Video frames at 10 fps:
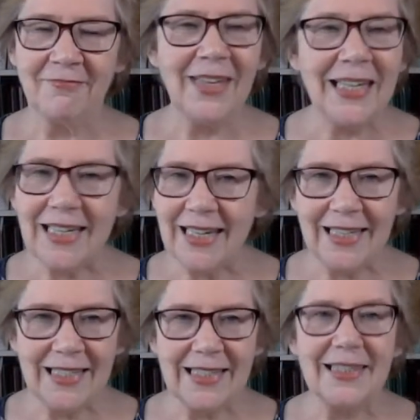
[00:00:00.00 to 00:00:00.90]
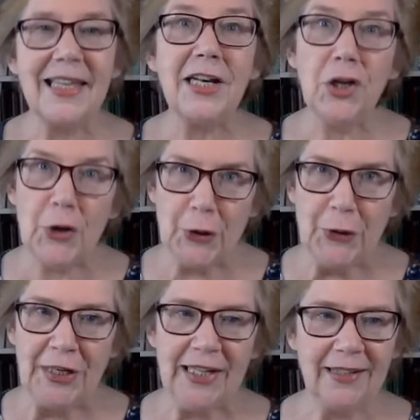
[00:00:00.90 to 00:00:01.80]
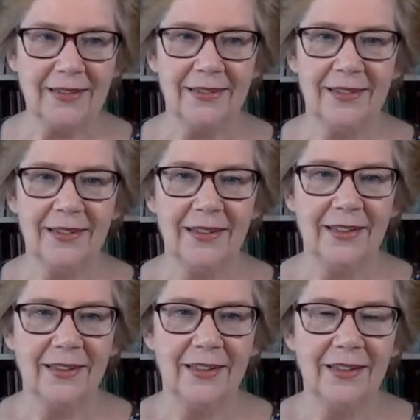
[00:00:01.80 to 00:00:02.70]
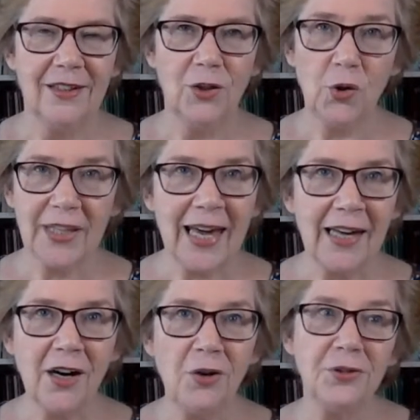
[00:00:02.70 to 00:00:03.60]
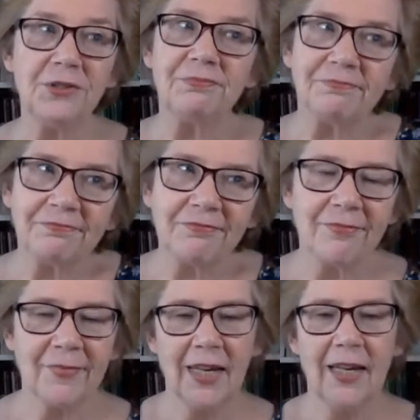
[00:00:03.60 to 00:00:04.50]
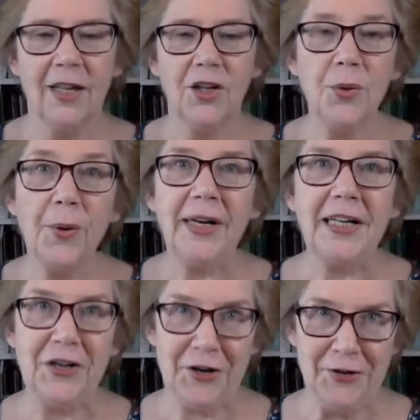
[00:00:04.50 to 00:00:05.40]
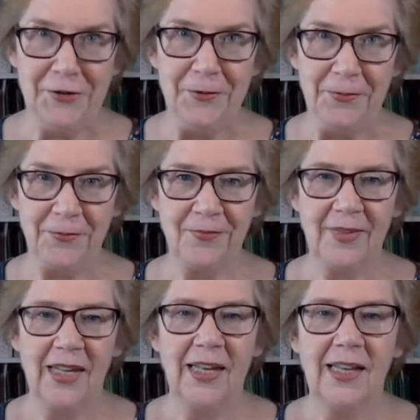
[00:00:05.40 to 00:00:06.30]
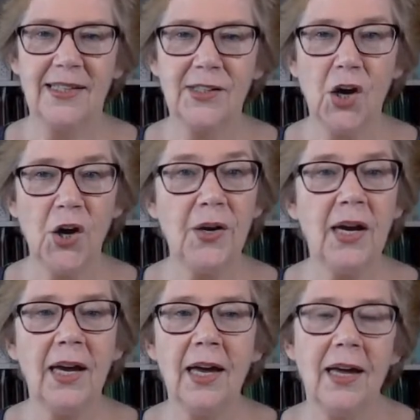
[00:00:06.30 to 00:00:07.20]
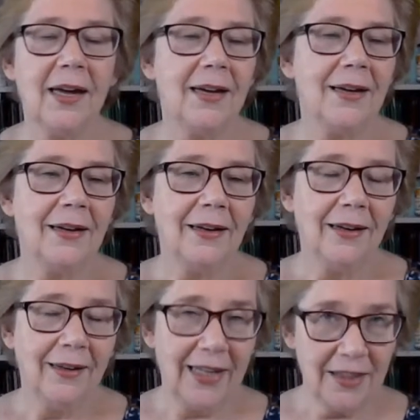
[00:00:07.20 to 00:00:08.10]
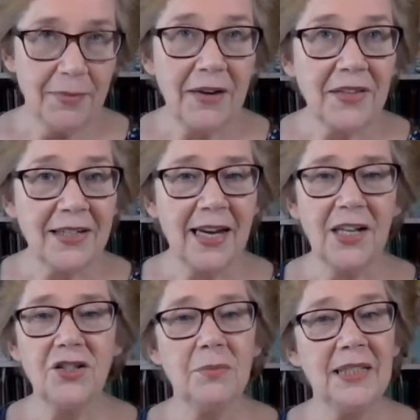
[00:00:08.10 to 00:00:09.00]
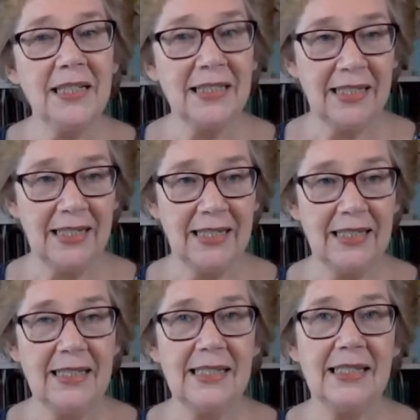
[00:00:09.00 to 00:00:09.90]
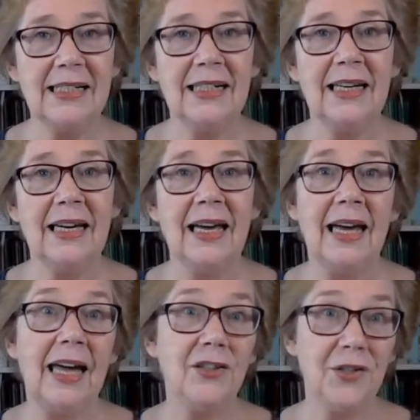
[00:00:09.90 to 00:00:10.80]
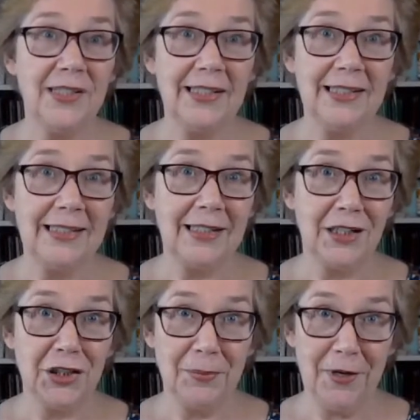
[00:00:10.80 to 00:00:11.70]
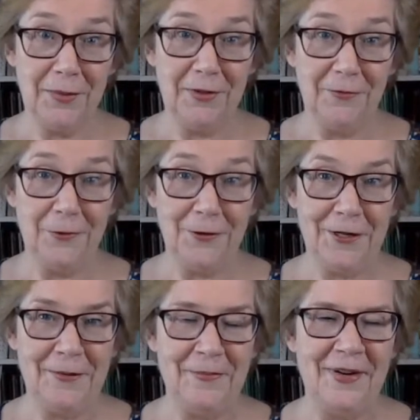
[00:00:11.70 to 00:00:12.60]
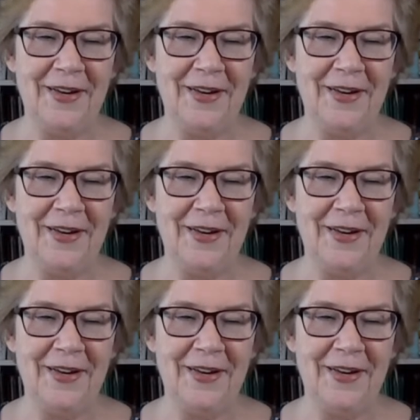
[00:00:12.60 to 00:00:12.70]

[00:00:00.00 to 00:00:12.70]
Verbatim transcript: They're kids, they're learning. You're the adult, you already know. So let them have their tantrum and their tears and use it as a teaching moment for them.